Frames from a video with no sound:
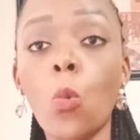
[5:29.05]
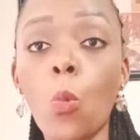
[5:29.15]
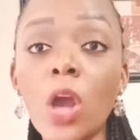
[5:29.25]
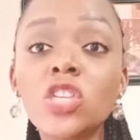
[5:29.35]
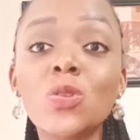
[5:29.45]

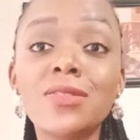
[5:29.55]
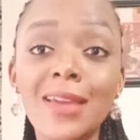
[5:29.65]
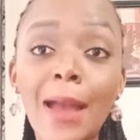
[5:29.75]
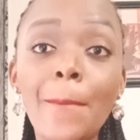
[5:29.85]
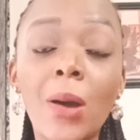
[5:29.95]
What you
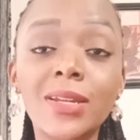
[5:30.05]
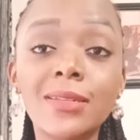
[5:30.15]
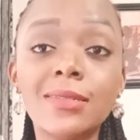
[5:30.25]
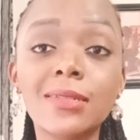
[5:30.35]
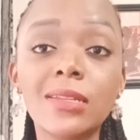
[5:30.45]
think about
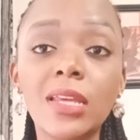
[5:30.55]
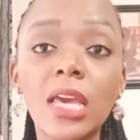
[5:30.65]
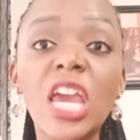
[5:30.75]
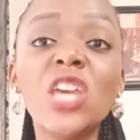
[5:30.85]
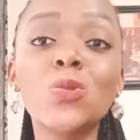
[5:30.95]
it
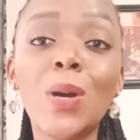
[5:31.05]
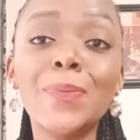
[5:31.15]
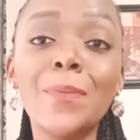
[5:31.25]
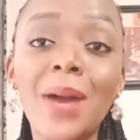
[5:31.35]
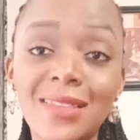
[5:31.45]
is
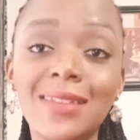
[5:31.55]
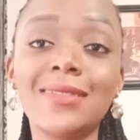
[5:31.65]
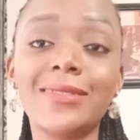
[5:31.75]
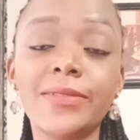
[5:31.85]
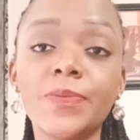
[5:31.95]
what
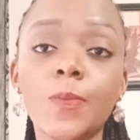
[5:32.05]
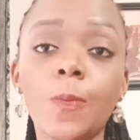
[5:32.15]
matters.